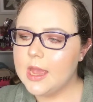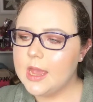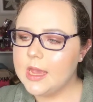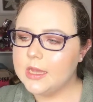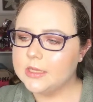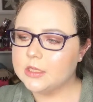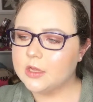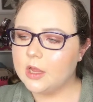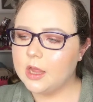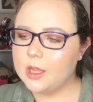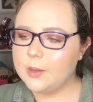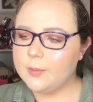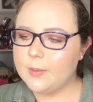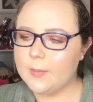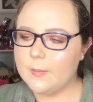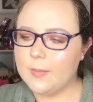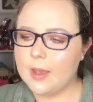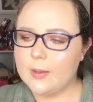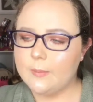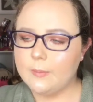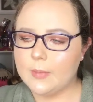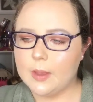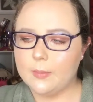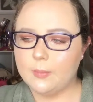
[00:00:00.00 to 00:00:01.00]
It's not like
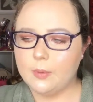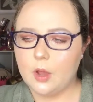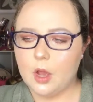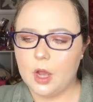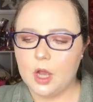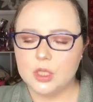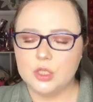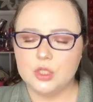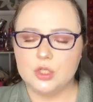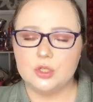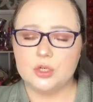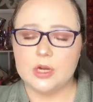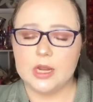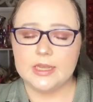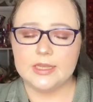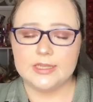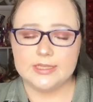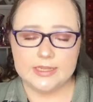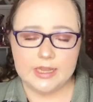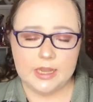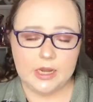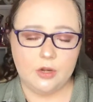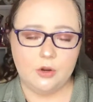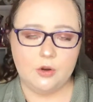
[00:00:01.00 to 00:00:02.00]
my Pod's Dry
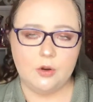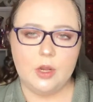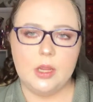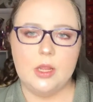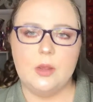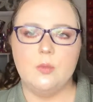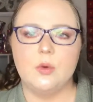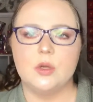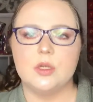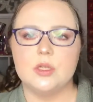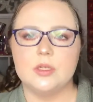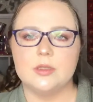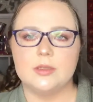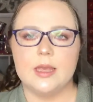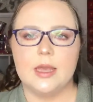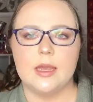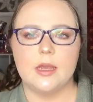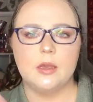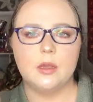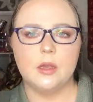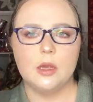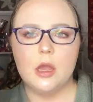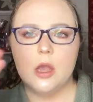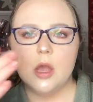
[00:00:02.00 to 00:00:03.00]
Skin Cream, which is
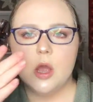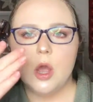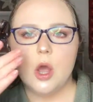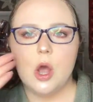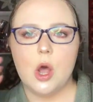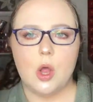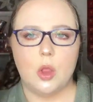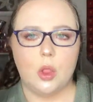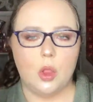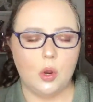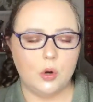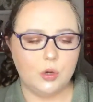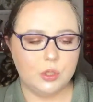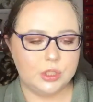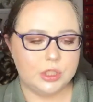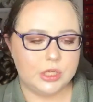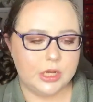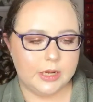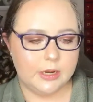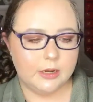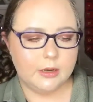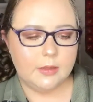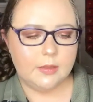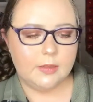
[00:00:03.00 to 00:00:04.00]
like a
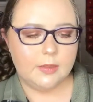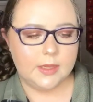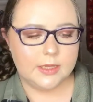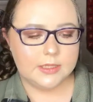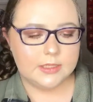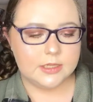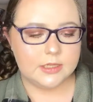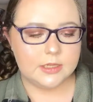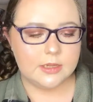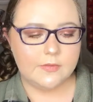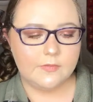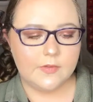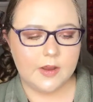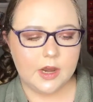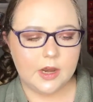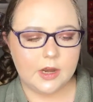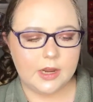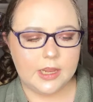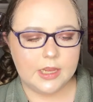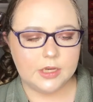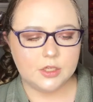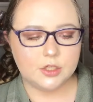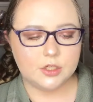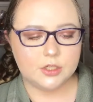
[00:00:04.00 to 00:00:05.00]
lotion. This is a
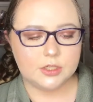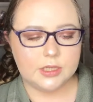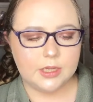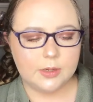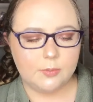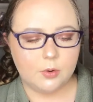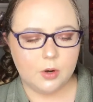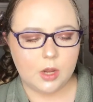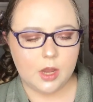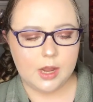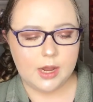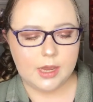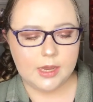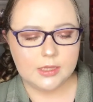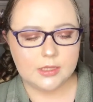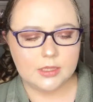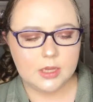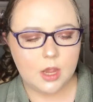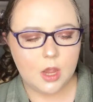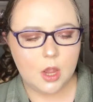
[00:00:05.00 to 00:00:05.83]
very interesting product.